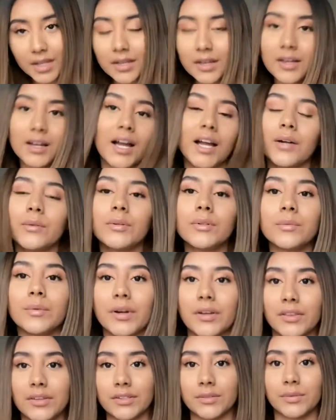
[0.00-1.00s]
I would
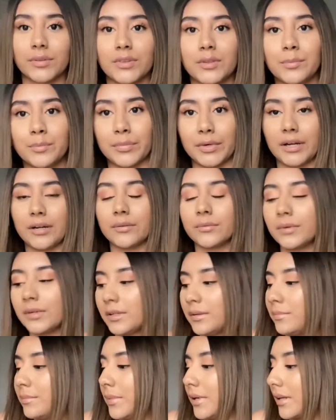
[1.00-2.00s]
wear this with the brown
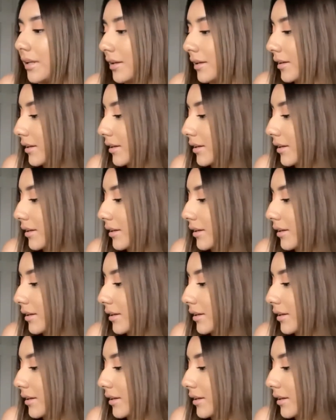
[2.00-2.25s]
one, but